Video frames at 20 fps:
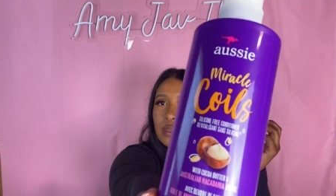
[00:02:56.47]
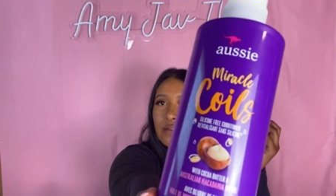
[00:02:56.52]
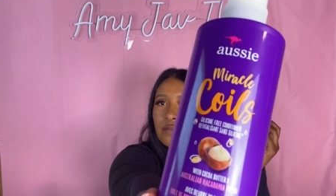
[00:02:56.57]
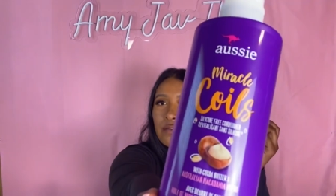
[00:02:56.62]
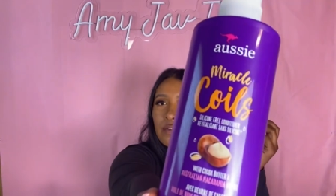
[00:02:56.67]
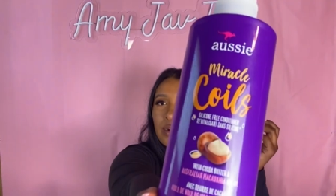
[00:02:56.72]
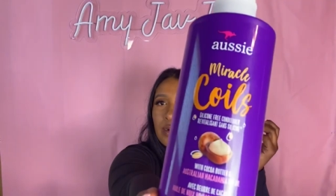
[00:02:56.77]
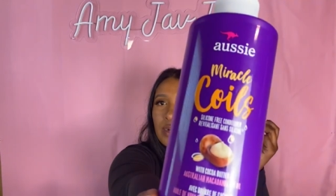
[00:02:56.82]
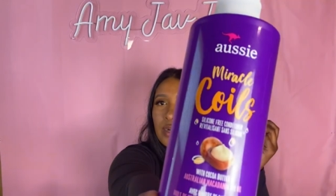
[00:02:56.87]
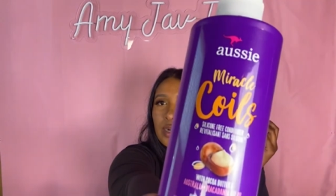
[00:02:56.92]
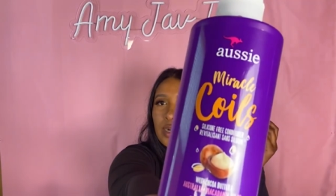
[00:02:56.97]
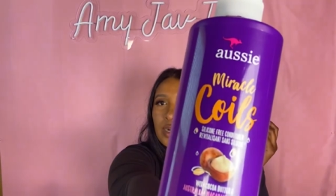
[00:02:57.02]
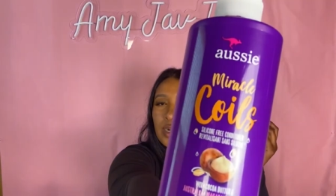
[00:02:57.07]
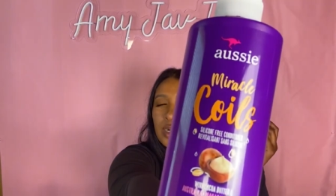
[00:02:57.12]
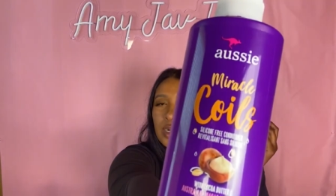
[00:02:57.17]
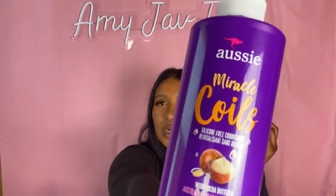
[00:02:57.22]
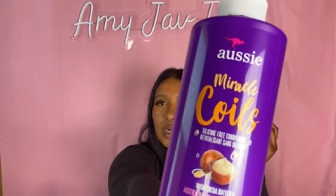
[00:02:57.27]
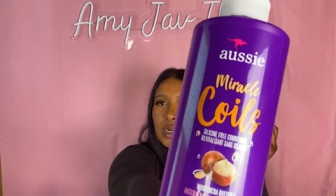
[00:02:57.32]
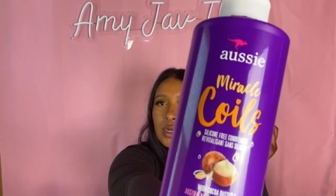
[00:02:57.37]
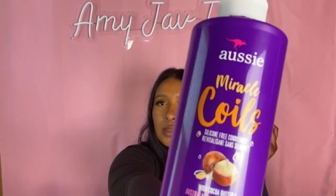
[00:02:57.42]
for
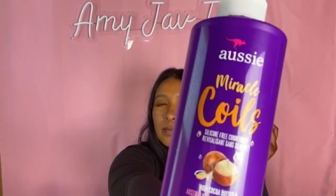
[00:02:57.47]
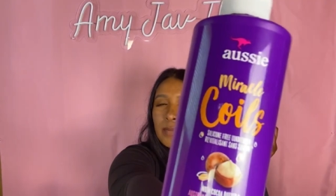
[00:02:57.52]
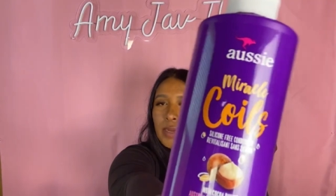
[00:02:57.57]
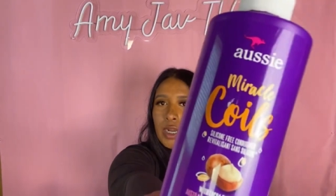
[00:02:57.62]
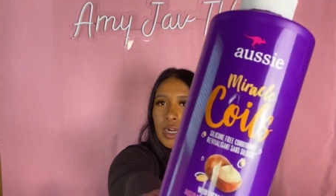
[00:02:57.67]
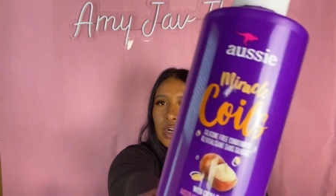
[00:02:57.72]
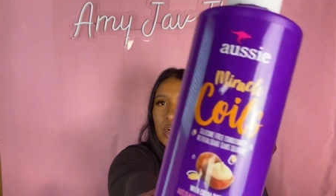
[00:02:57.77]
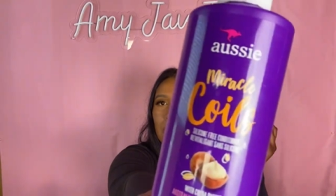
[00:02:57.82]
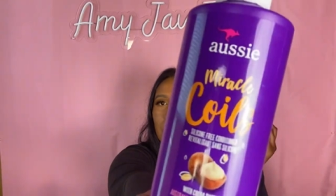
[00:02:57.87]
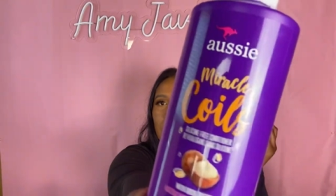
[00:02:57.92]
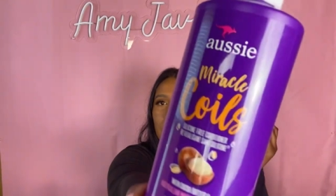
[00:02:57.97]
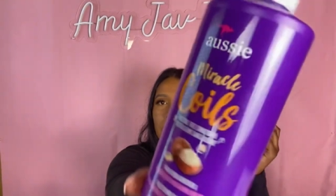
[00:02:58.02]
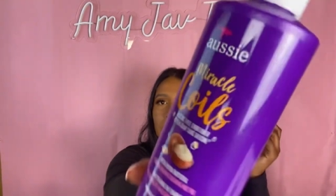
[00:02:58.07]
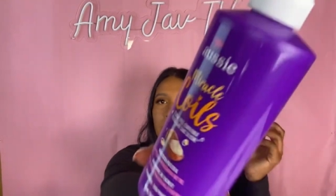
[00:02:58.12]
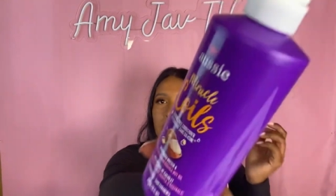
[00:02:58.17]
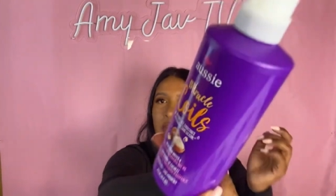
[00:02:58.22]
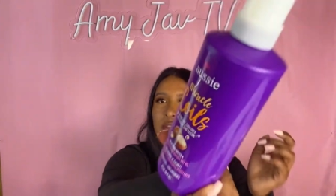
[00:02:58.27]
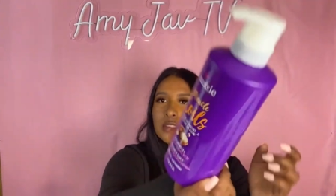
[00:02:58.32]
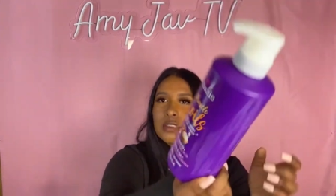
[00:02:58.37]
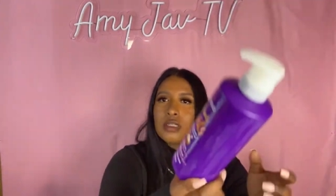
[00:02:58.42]
my
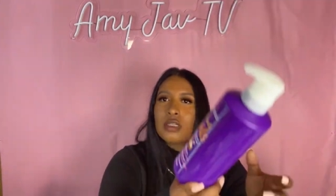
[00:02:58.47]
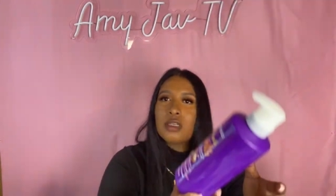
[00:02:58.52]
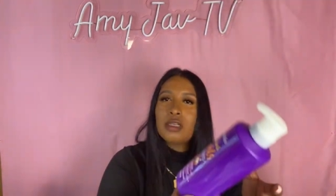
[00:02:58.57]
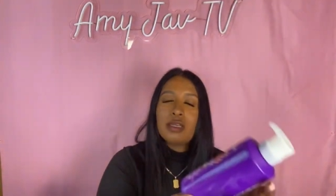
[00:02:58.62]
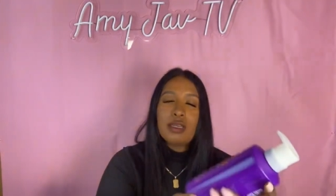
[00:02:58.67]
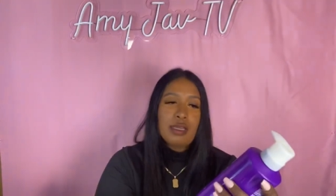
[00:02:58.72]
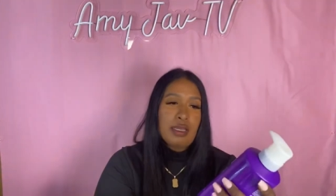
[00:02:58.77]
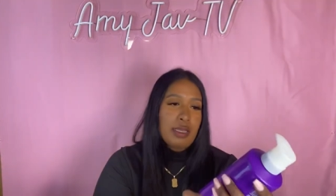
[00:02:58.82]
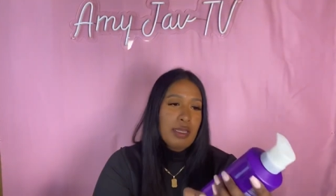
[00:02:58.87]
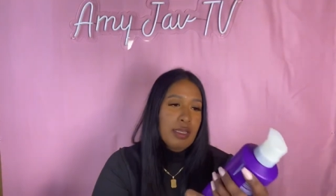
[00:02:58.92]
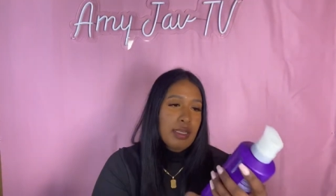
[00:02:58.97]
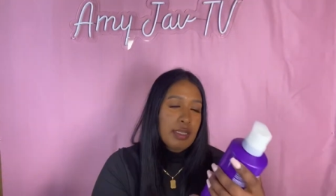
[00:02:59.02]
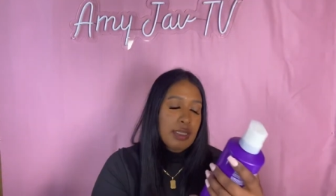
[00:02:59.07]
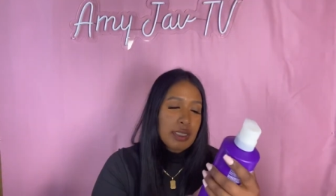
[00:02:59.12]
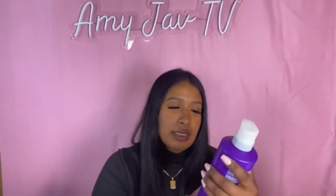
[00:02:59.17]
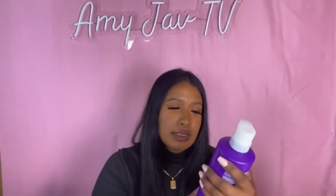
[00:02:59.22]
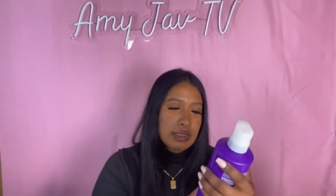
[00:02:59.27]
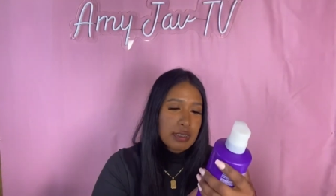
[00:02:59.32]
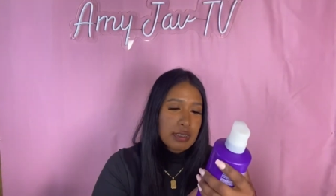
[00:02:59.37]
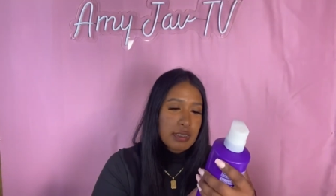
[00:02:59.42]
curls.
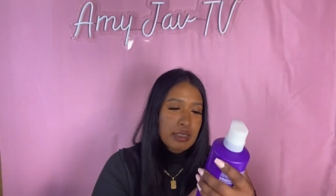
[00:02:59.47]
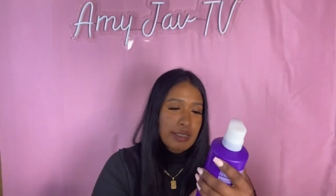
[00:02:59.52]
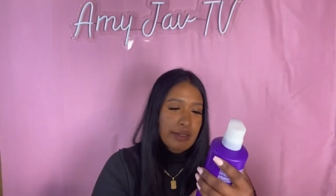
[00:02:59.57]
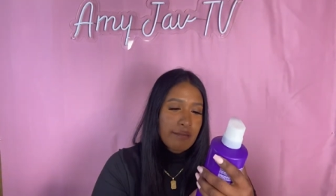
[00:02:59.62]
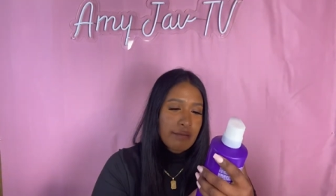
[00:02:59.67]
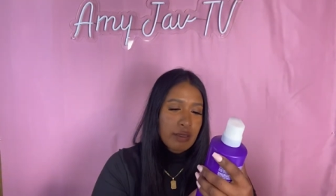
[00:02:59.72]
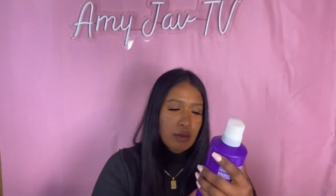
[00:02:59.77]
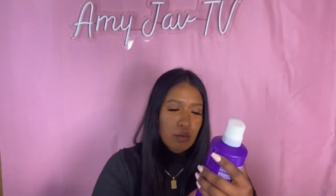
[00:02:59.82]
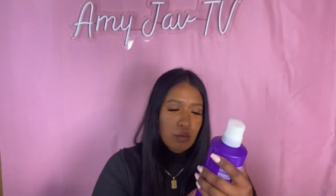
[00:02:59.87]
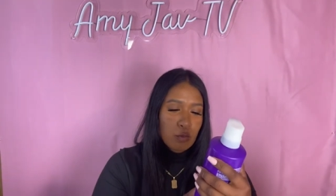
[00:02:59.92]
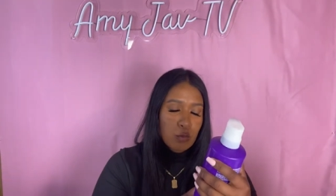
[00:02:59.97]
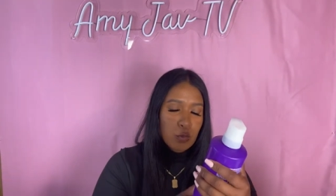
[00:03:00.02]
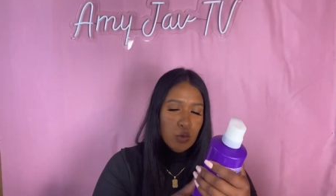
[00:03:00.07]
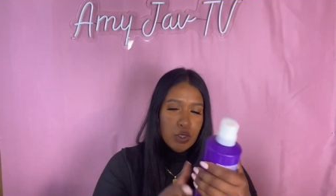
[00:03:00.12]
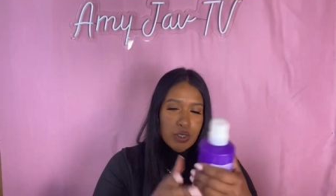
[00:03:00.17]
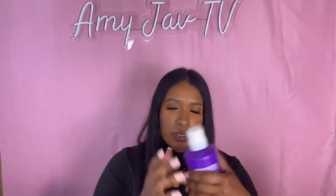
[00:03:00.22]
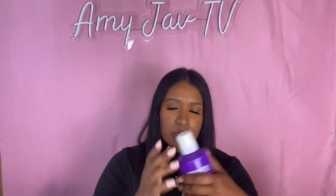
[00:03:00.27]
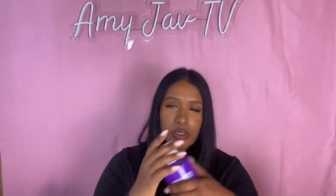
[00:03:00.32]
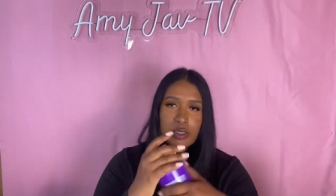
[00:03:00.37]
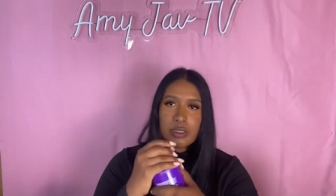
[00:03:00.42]
Let's see if it
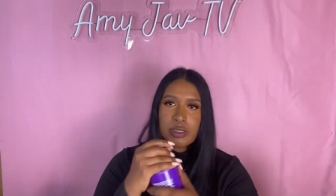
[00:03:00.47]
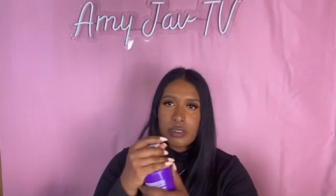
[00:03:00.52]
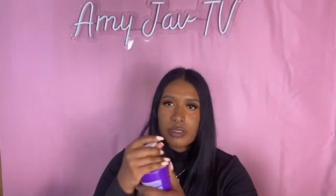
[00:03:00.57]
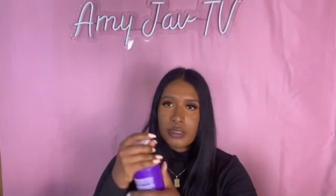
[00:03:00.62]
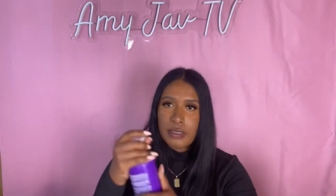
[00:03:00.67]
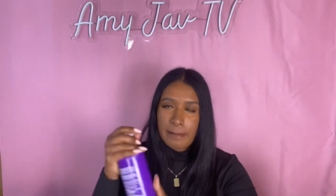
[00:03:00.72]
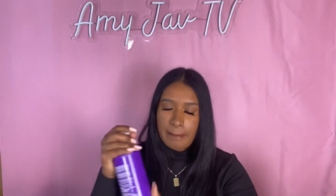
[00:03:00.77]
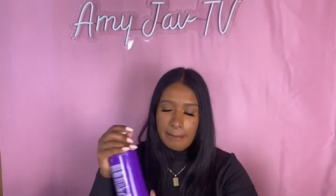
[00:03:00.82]
works.